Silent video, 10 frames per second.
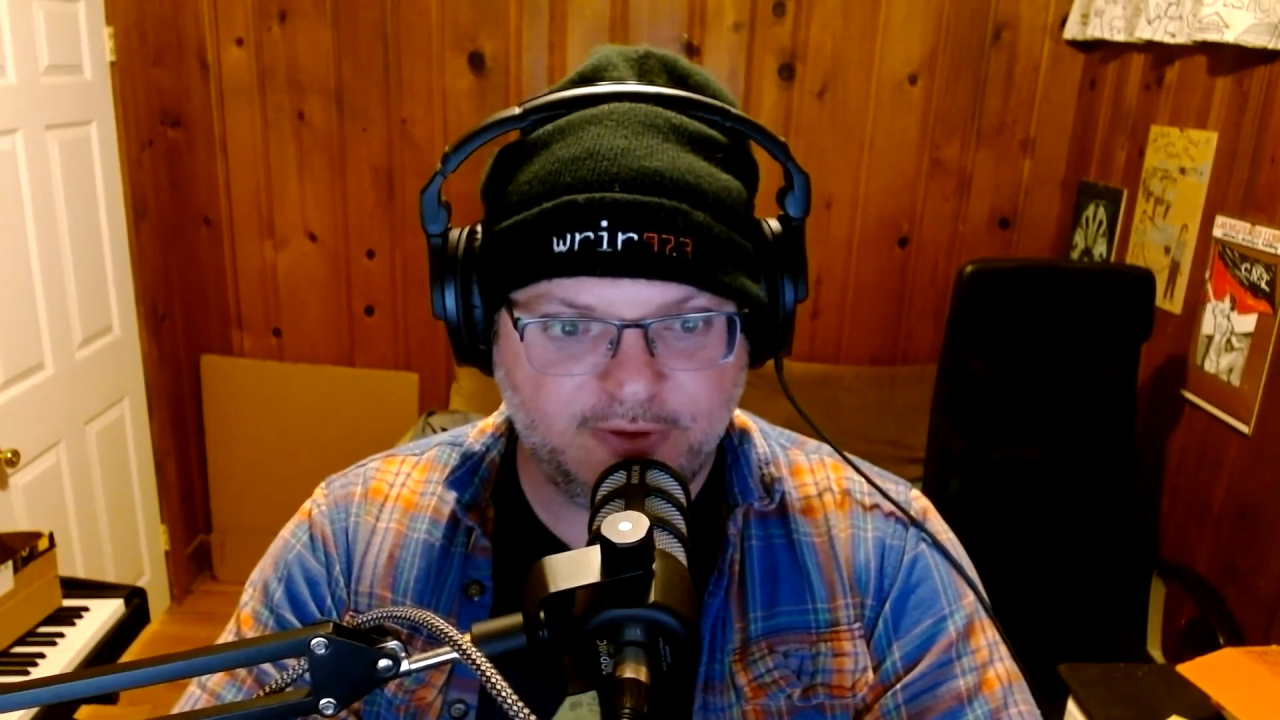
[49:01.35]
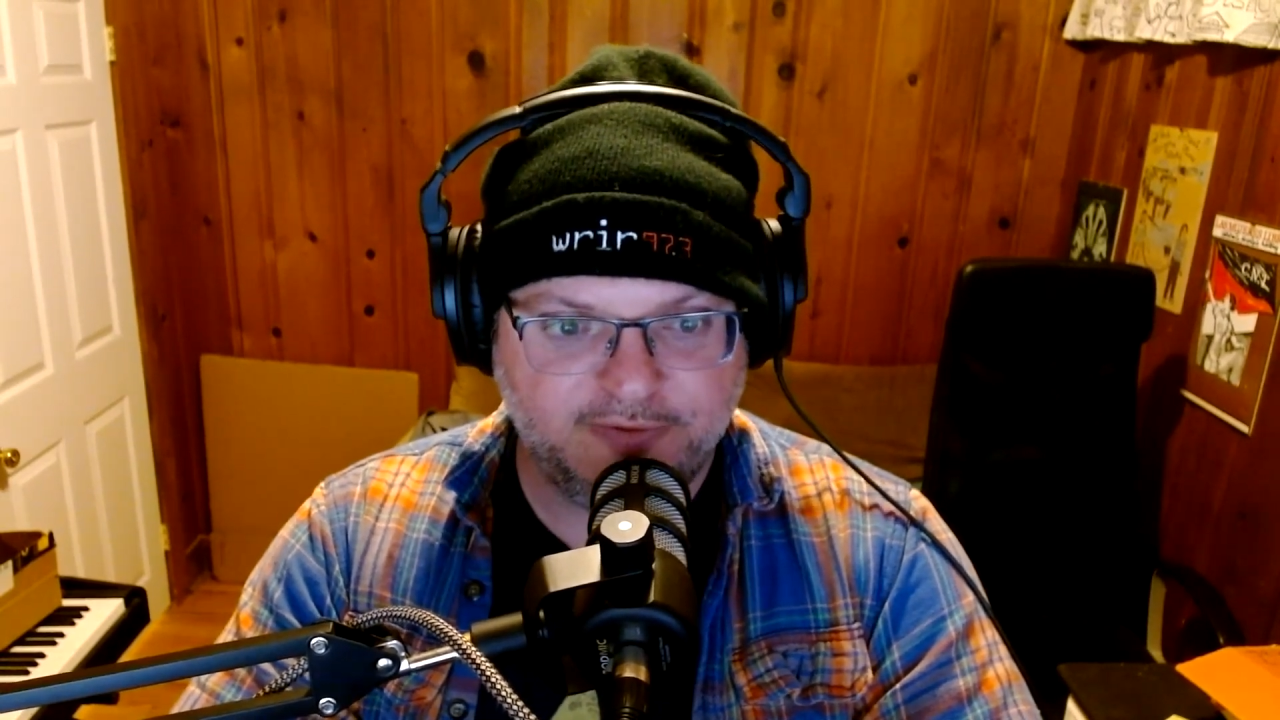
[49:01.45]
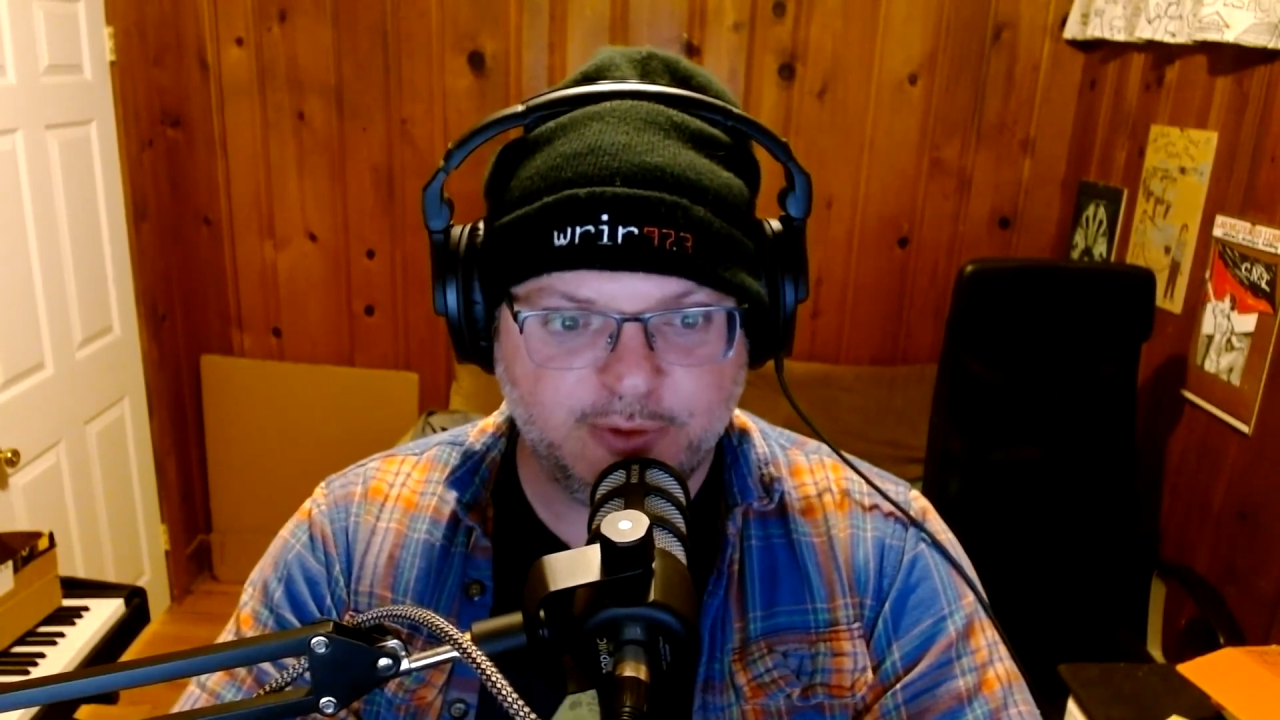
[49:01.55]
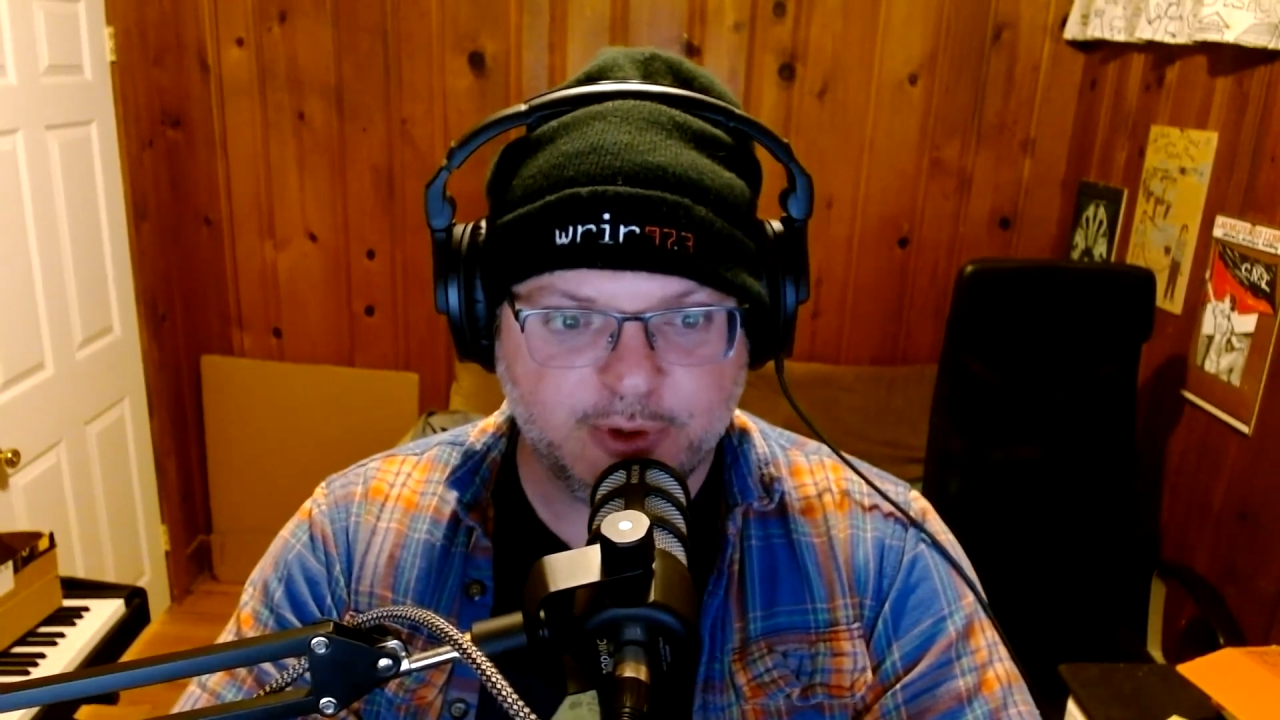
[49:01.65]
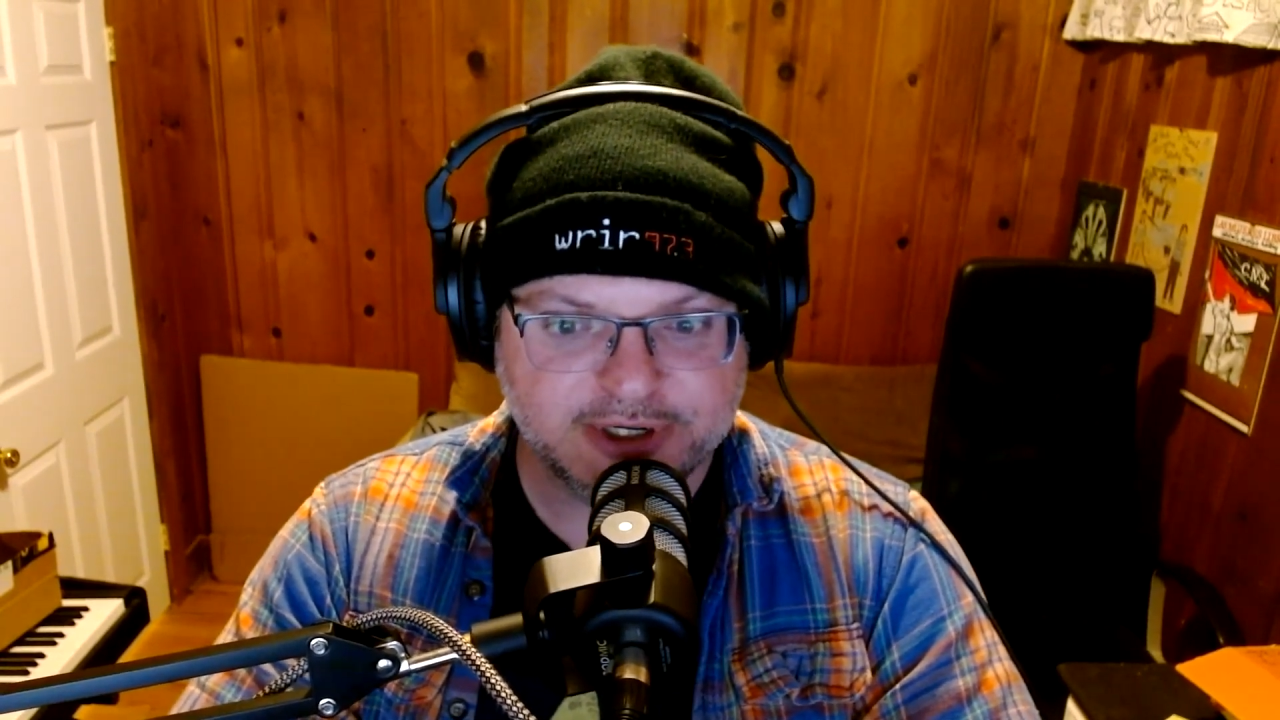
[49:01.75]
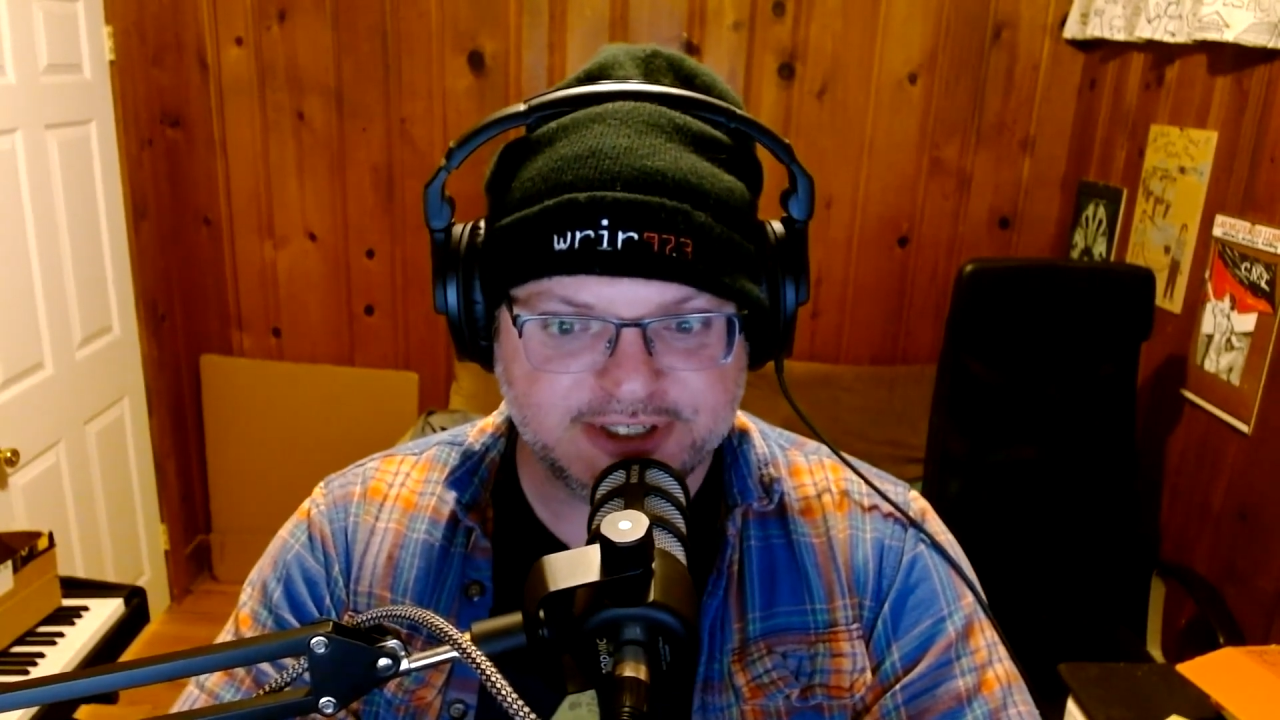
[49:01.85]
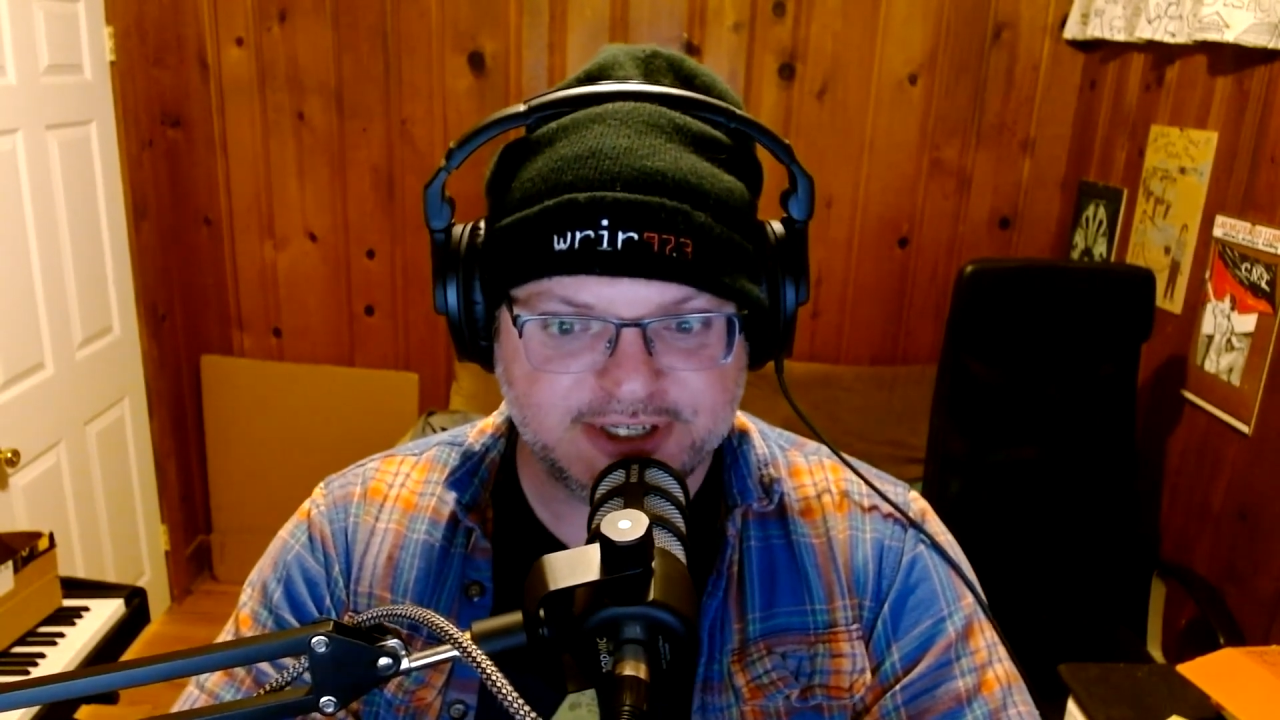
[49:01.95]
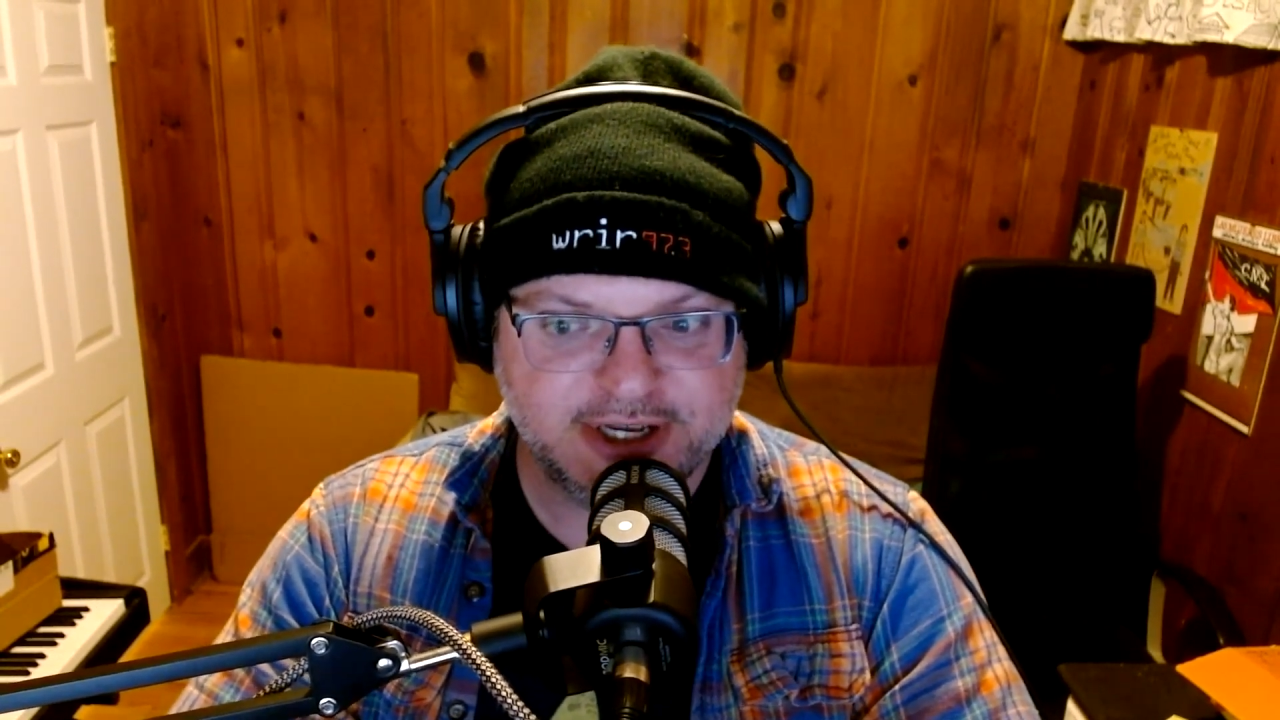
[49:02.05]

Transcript: force